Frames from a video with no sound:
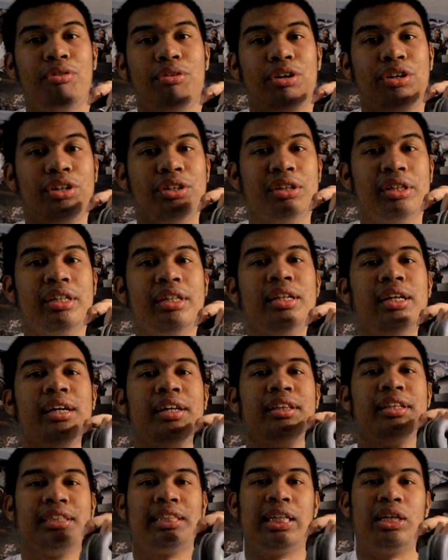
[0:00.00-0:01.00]
good
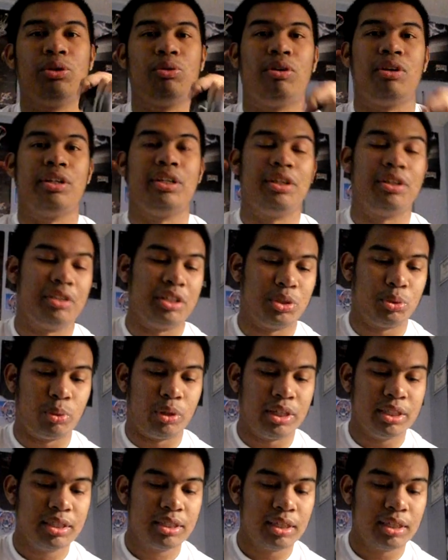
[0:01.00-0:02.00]
the sound quality on this
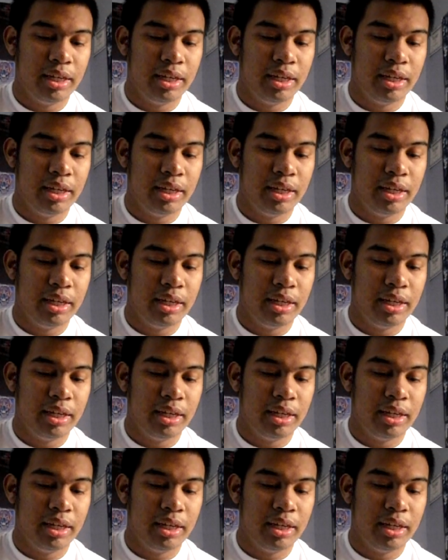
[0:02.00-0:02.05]
was,